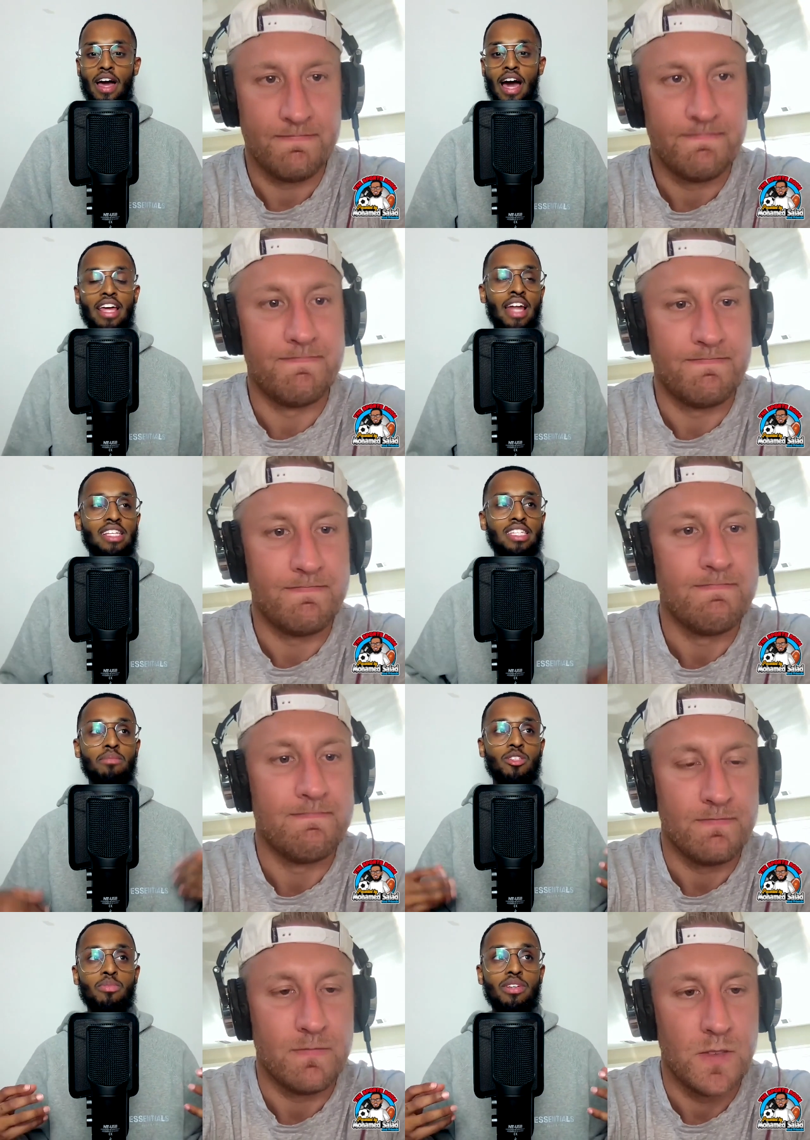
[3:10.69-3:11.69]
Speaker 1: and it, and it
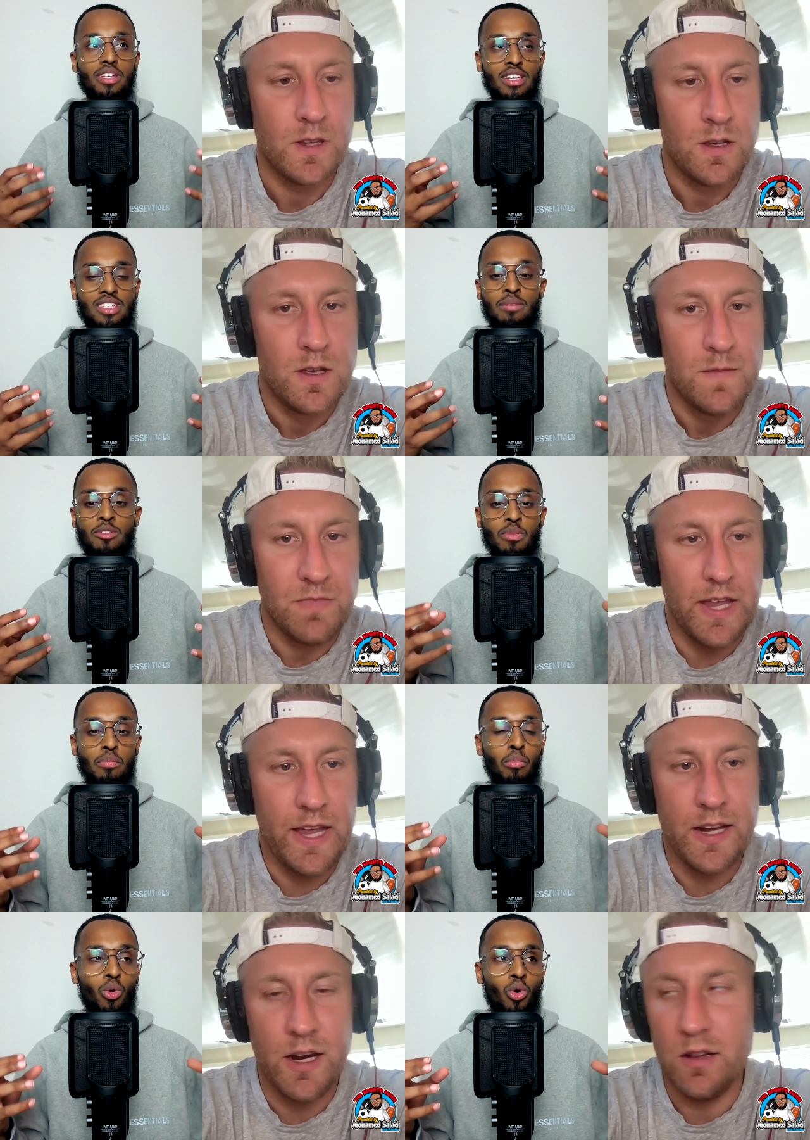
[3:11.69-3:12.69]
seems to be it seems yeah,
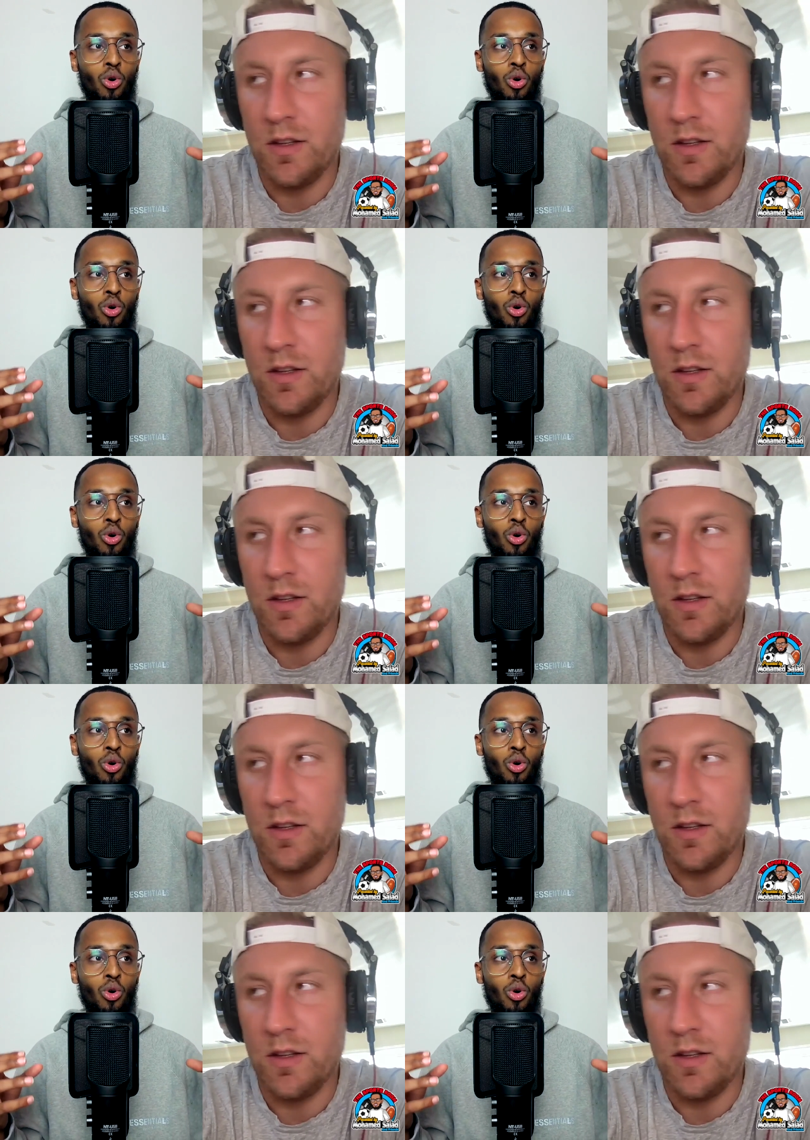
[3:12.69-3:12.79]
now no,